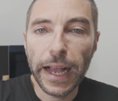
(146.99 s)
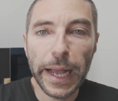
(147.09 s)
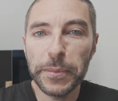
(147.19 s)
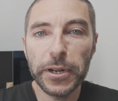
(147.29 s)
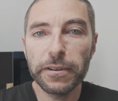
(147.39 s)

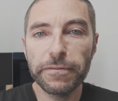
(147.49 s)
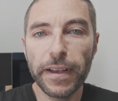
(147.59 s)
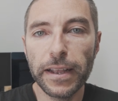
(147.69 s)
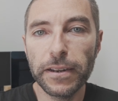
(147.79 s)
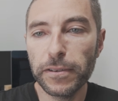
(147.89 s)
I'm not a
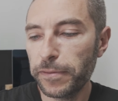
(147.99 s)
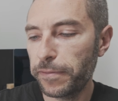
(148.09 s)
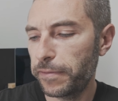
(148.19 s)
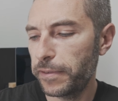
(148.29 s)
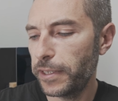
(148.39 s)
fan
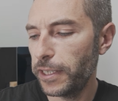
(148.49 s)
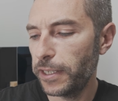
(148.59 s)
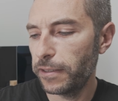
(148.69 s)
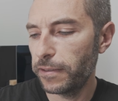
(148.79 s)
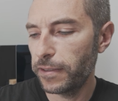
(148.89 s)
of the